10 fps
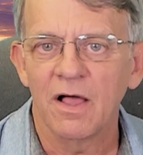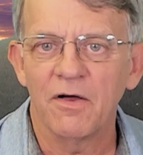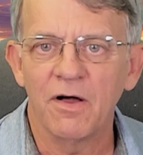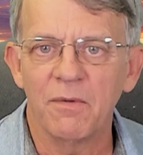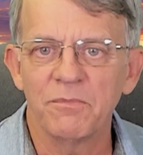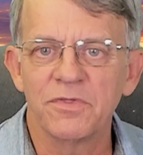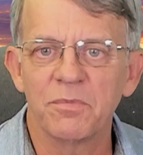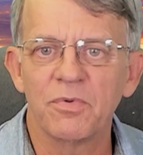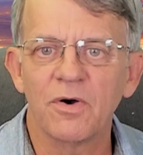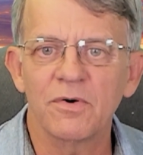the
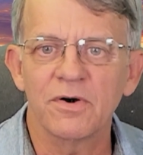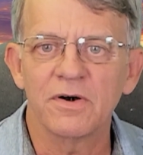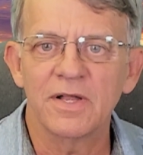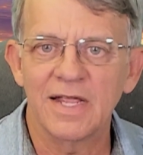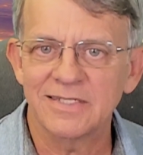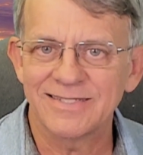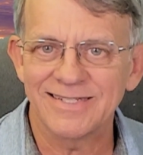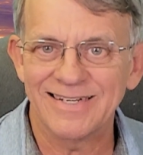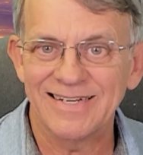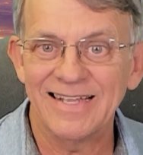broker gets
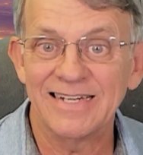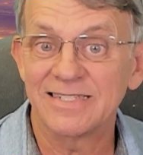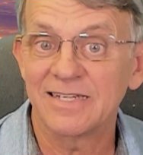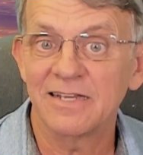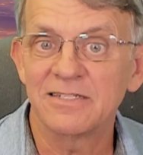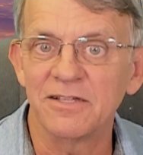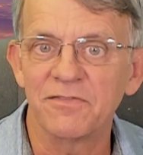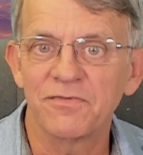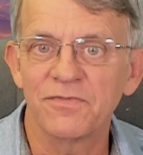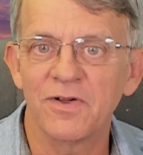an
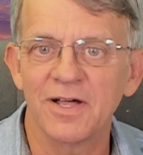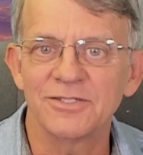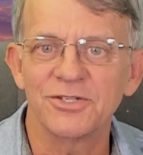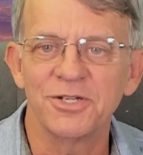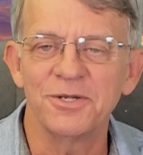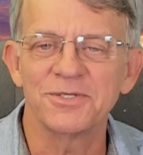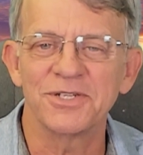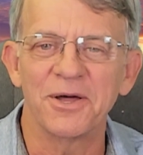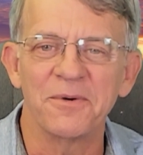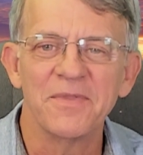incentive to do
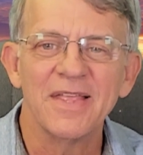so.